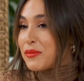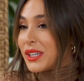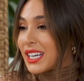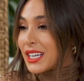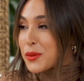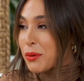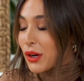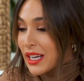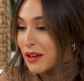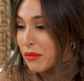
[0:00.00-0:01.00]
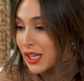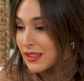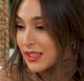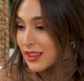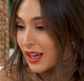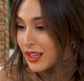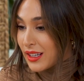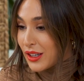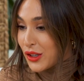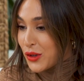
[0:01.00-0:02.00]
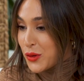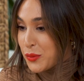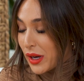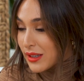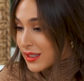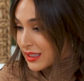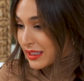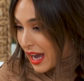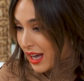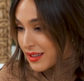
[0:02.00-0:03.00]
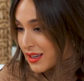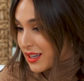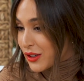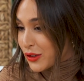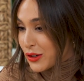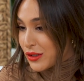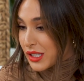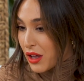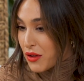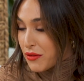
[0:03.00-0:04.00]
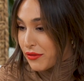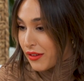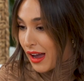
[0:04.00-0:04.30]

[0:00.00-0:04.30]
mean, it's pretty amazing that you basically had to heal yourself,